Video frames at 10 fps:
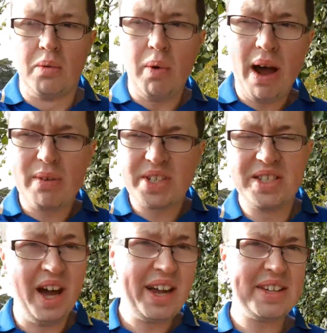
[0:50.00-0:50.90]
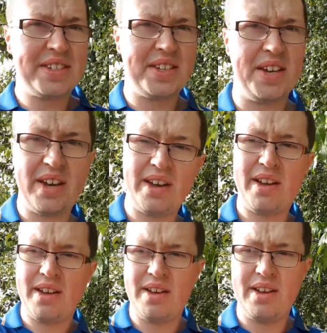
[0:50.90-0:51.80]
Wow, it's nice,
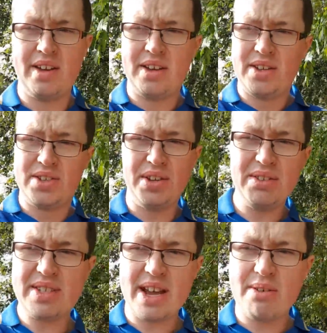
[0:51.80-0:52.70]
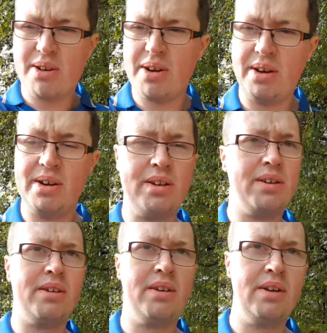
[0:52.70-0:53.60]
sun's out,
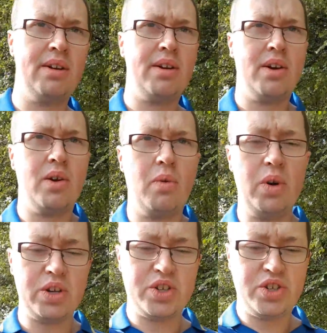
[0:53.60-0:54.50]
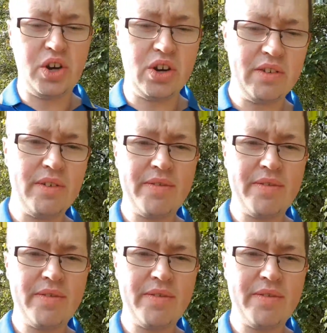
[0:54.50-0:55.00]
what a shock of